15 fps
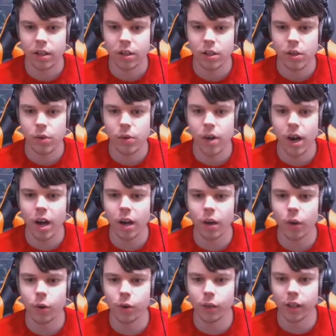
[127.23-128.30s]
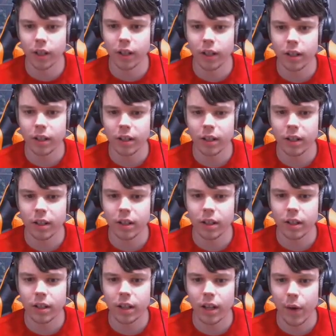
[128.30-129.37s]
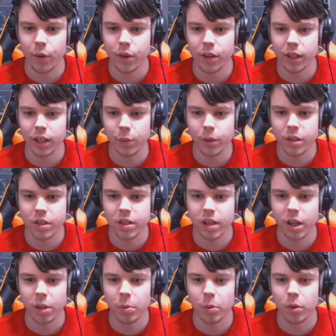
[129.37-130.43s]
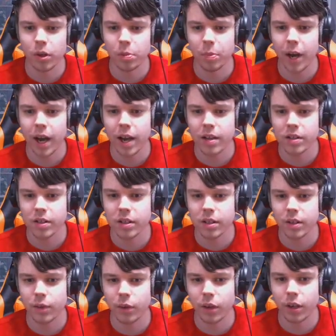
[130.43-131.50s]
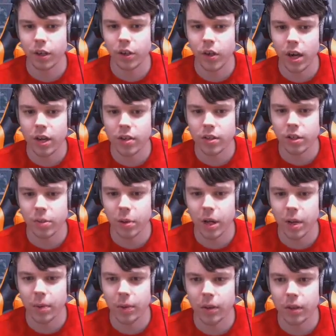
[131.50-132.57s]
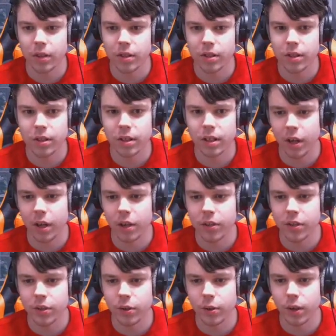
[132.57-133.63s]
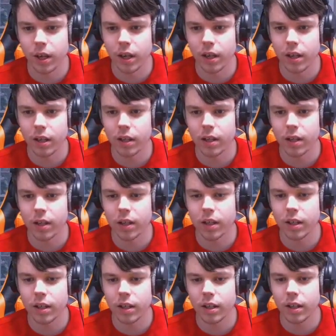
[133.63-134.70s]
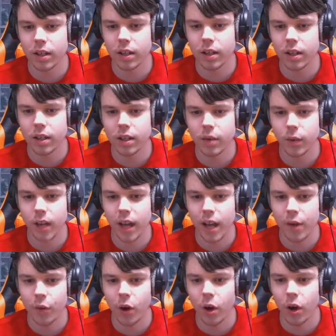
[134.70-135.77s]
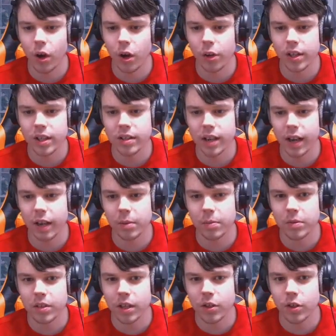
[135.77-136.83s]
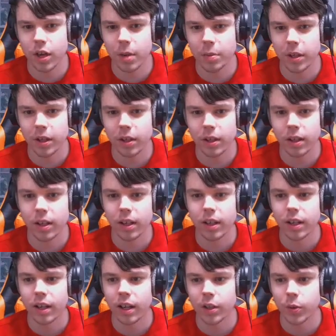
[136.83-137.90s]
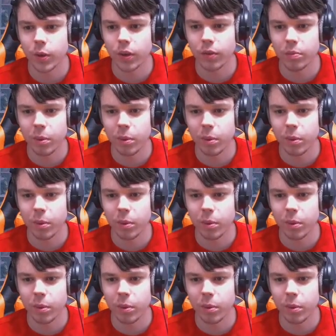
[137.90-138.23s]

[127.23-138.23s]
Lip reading: So not only everything that we just teleported past, if you already know how a seal pop works, but also we have all these items that dropped here as well.